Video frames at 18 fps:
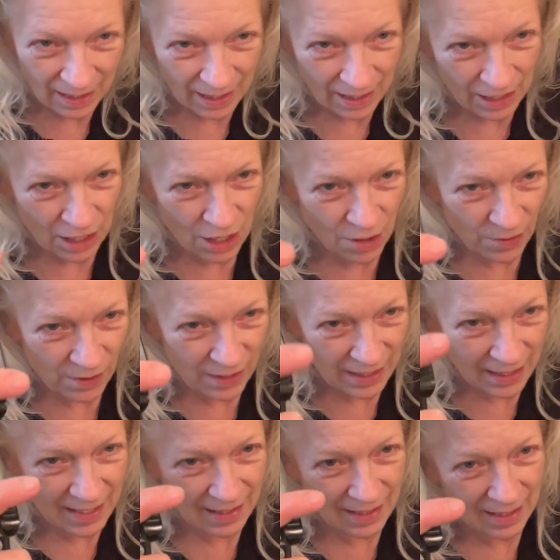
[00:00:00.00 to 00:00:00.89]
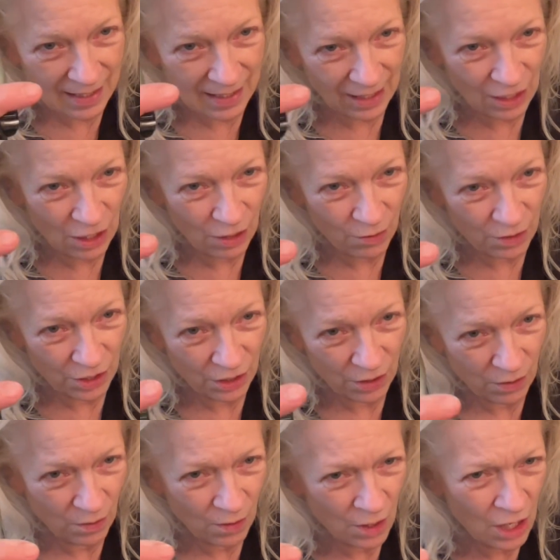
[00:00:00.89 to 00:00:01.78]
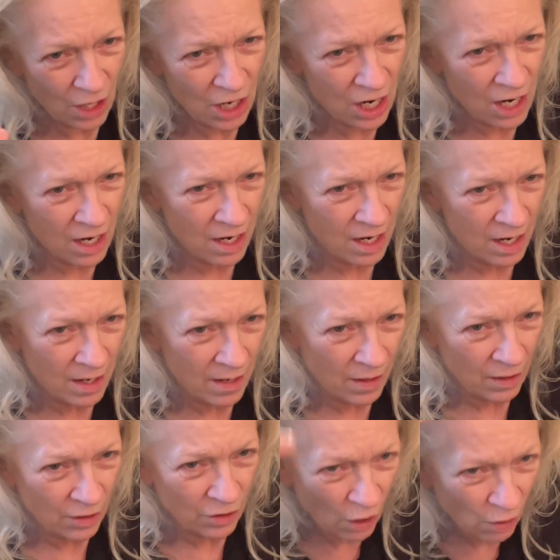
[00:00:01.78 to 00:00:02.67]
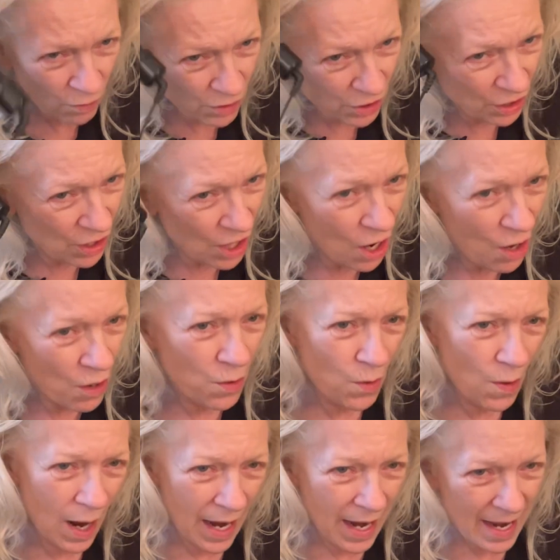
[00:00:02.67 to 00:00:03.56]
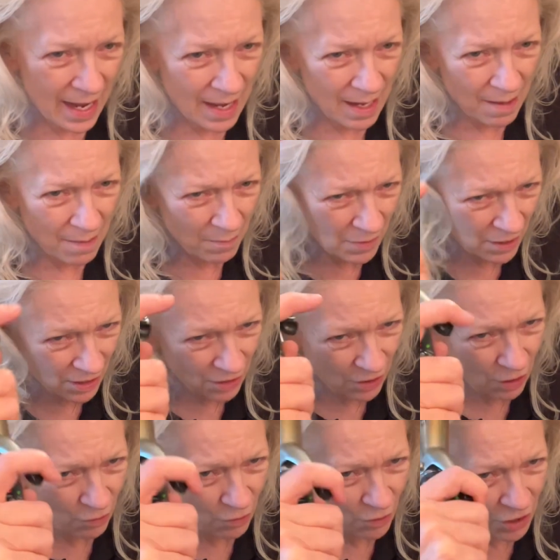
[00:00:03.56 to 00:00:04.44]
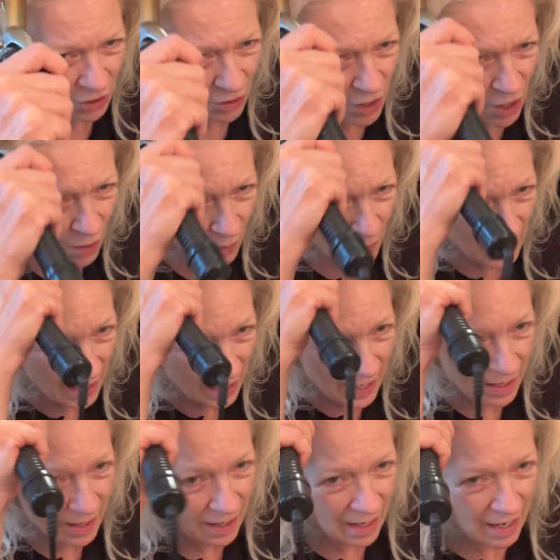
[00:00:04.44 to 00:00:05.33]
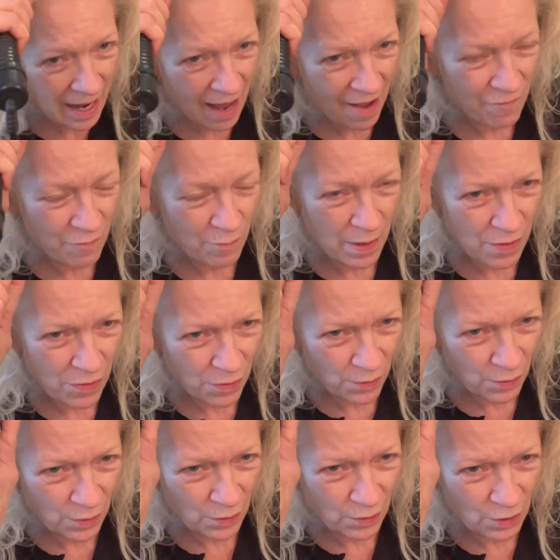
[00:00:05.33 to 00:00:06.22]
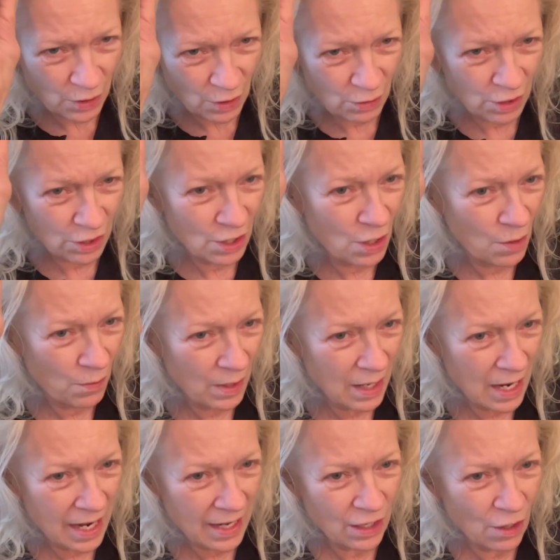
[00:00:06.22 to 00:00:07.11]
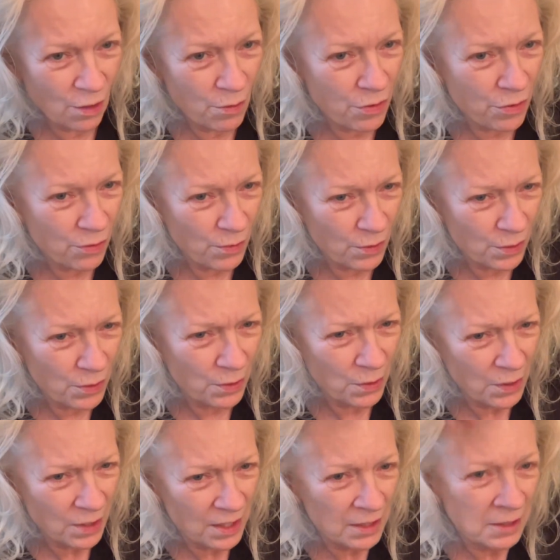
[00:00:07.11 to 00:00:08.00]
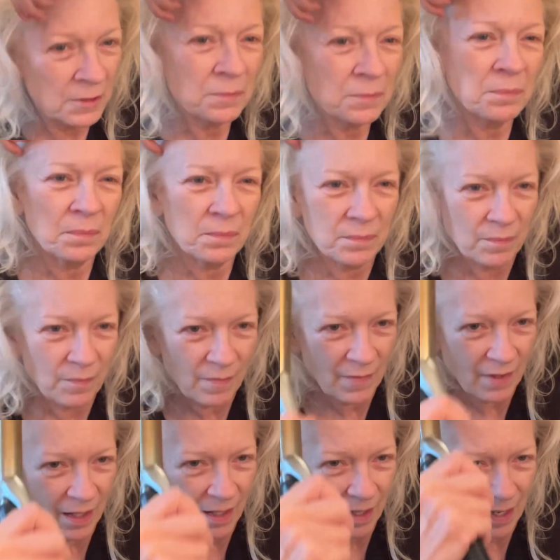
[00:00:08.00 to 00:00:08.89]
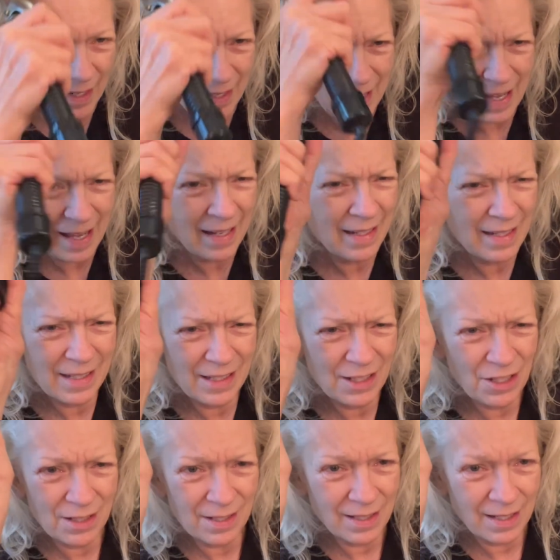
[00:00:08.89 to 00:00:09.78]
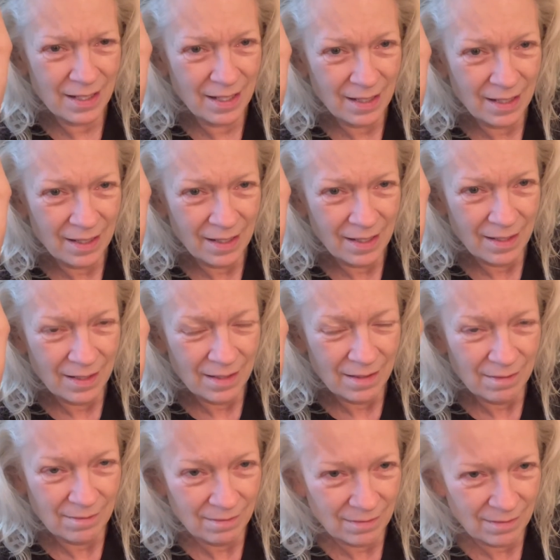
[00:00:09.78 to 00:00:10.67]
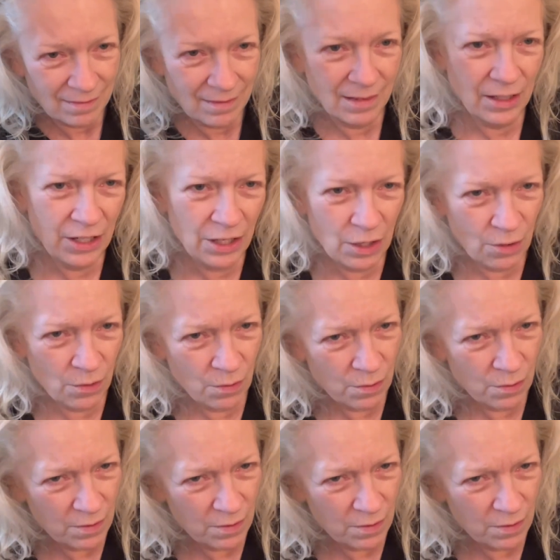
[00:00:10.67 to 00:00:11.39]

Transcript: you know, it's easy to go to don't you know who I am? Don't you know what I have been through? Don't you know what I go through? And, and it's just, you know,